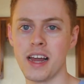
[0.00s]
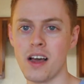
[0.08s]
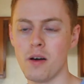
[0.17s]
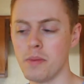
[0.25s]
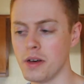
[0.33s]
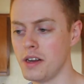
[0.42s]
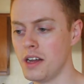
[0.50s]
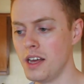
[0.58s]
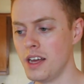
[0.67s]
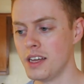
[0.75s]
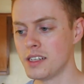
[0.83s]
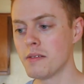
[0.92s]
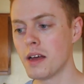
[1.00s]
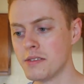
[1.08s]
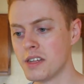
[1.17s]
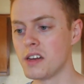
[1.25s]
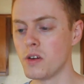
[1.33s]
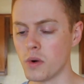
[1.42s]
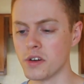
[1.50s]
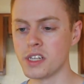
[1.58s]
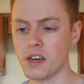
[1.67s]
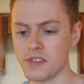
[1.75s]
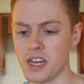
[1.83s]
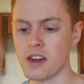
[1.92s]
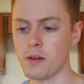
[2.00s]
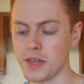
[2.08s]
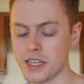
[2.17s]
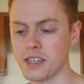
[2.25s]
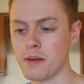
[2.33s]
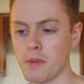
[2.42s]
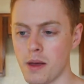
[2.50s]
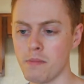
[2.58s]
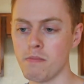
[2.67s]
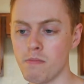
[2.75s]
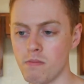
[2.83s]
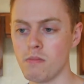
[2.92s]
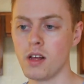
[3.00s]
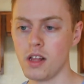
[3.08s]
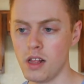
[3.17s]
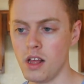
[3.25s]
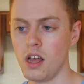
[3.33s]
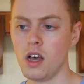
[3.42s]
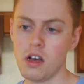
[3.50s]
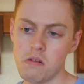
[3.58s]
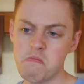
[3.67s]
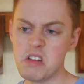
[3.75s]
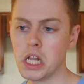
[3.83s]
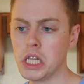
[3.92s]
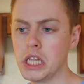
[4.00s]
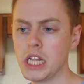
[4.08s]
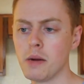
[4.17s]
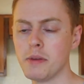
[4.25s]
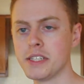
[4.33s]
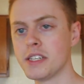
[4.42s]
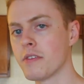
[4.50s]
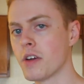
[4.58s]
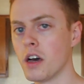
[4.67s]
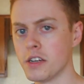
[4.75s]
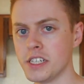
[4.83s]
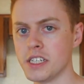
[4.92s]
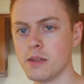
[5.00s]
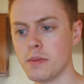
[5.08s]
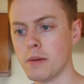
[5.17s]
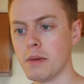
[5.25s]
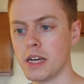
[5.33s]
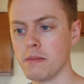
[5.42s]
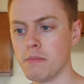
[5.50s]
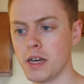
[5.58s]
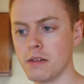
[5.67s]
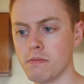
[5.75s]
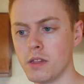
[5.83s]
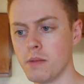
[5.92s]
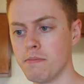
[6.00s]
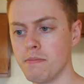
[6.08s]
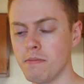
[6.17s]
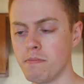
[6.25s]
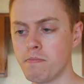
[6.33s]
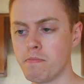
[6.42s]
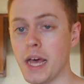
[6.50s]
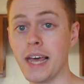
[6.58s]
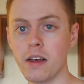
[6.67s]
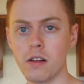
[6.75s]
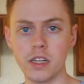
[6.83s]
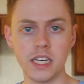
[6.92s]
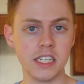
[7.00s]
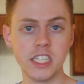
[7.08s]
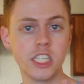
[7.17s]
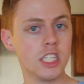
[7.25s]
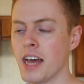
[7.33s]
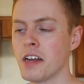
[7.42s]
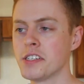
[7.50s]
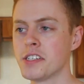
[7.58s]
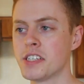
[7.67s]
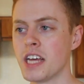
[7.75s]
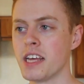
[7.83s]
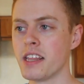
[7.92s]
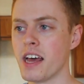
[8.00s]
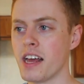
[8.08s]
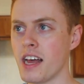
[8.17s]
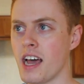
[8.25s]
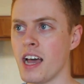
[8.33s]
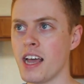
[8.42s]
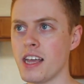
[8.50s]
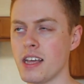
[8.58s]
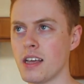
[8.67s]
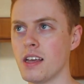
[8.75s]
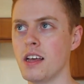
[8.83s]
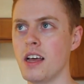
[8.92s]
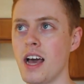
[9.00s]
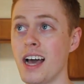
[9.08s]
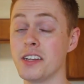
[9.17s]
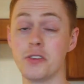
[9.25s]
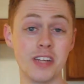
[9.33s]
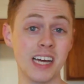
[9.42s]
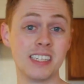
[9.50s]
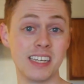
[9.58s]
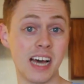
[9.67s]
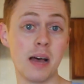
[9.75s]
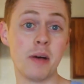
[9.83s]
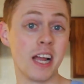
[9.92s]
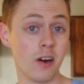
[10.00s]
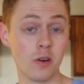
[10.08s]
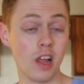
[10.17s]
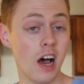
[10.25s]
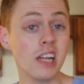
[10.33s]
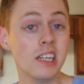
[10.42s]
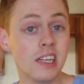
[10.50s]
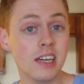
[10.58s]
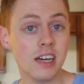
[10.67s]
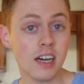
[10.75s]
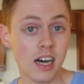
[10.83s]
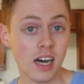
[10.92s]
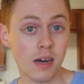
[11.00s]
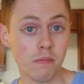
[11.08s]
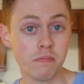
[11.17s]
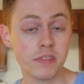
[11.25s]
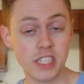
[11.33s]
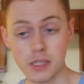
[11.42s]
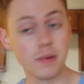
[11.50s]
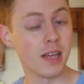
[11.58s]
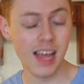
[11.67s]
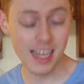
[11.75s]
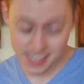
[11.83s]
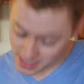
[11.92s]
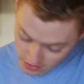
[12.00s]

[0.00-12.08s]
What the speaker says: it now, but sometimes I do wear self-tanner because I'm a little bit self-conscious about my paleness. I'd also say that I do tend to dye my hair a lot. Since my last